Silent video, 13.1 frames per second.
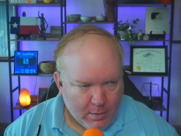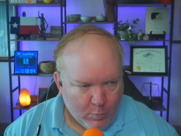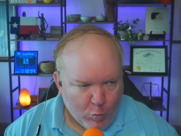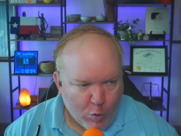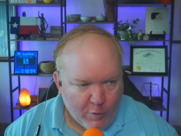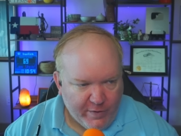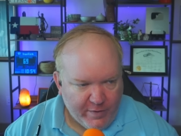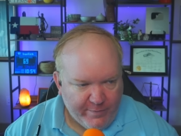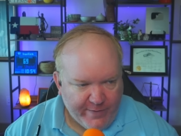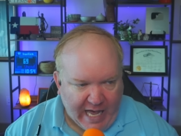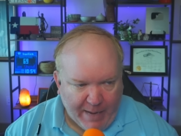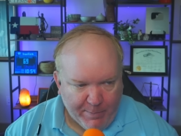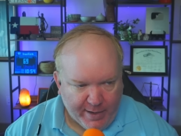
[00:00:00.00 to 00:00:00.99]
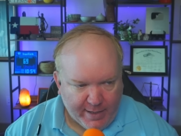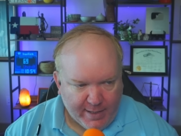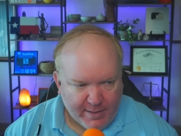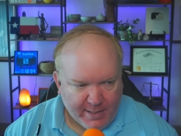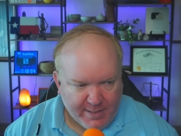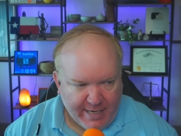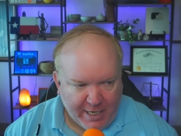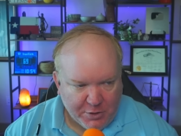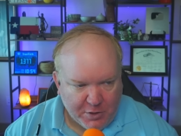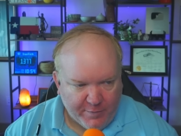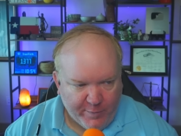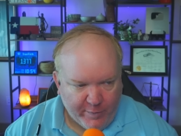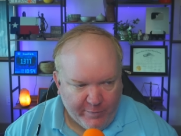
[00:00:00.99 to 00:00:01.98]
Woven fabric, the
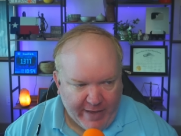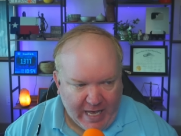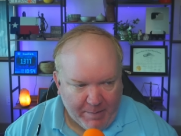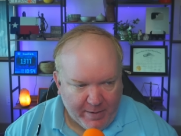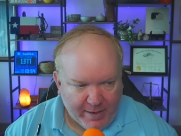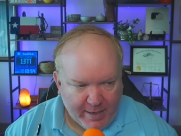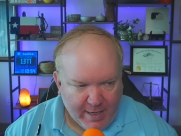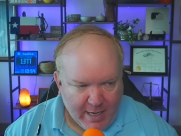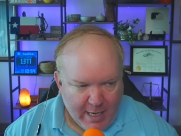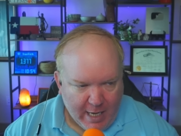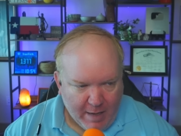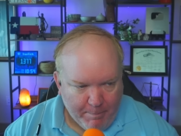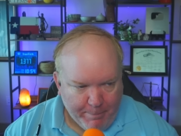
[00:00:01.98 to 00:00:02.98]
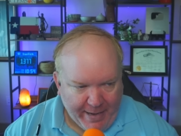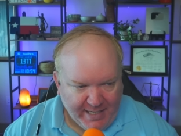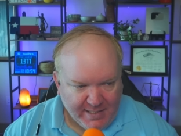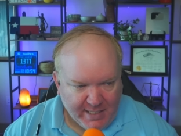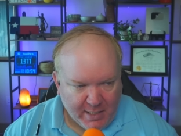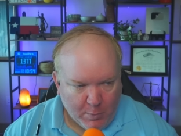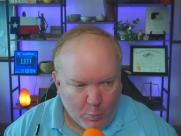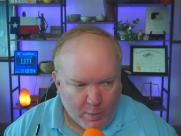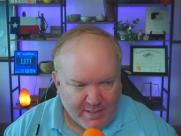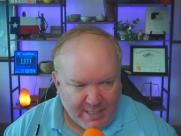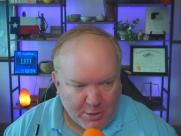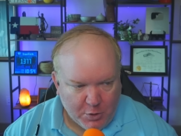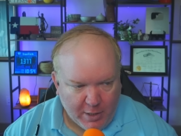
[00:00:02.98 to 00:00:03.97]
texture of a fabric, a basic or
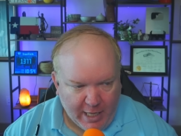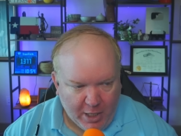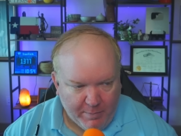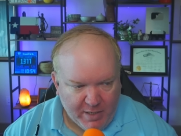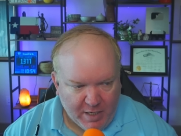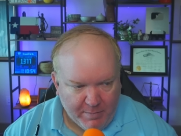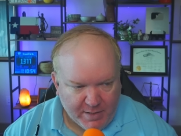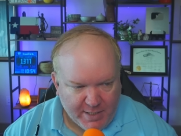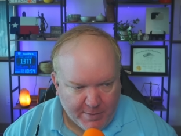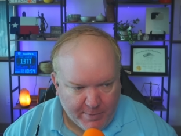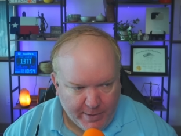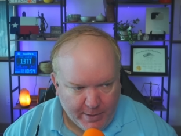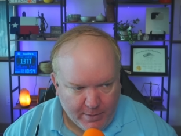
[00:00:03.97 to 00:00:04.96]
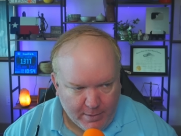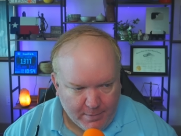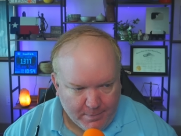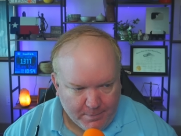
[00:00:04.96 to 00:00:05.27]
essential element of material.